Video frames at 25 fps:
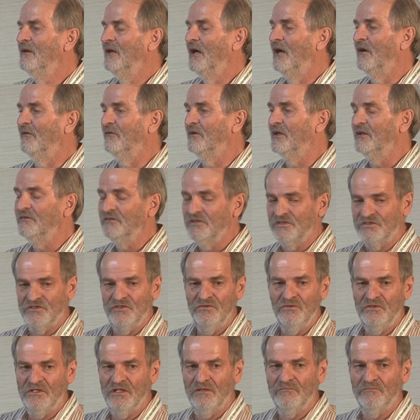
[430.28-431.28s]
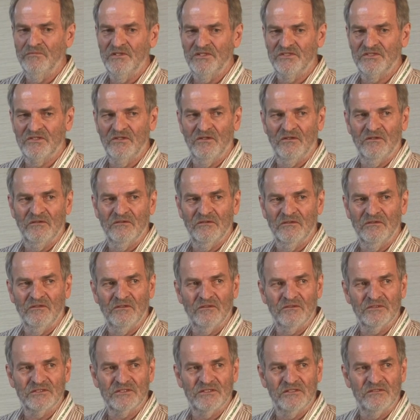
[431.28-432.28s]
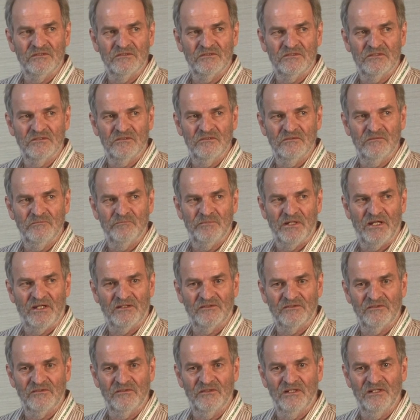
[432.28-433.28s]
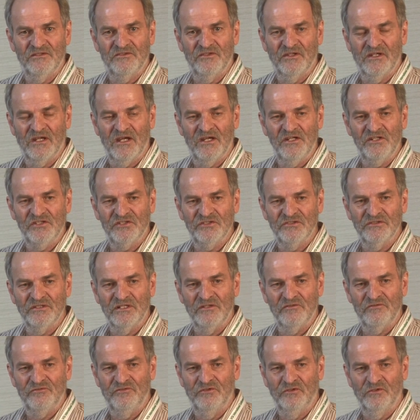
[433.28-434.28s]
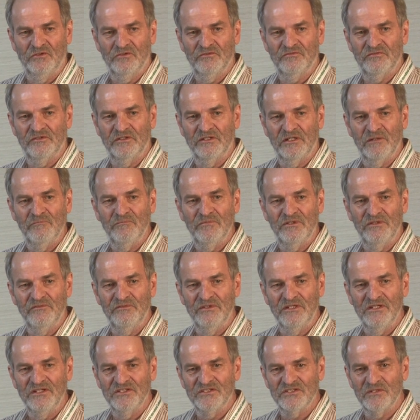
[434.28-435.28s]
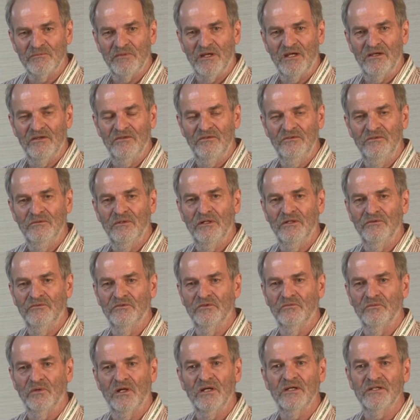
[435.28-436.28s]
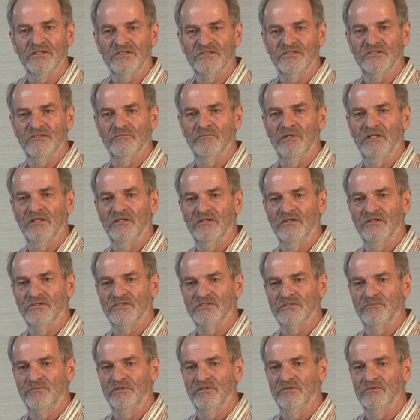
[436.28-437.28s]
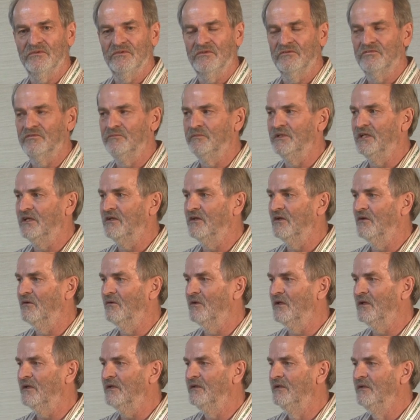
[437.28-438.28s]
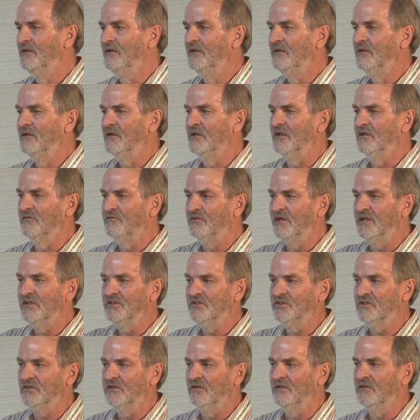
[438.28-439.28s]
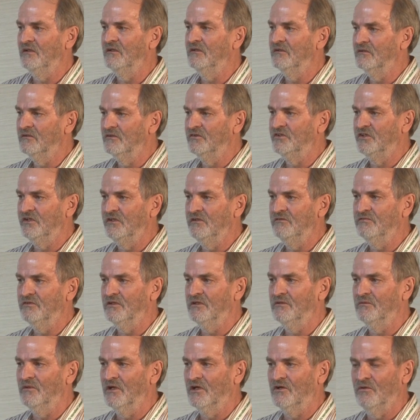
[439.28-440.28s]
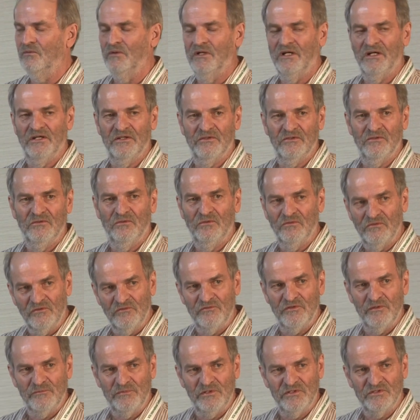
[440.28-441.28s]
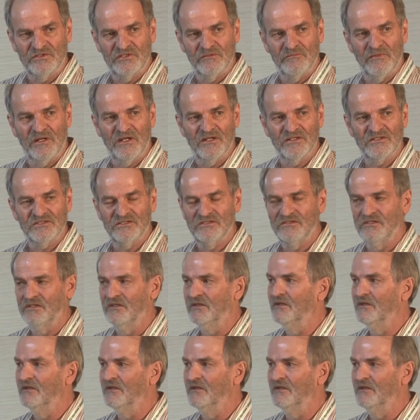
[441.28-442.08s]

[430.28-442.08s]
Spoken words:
And then the two companies got locked into patent litigation. They fought for a number of years about who owned the rights to make isobutanol from E. coli. And eventually, Gevo acquired all of the Butamax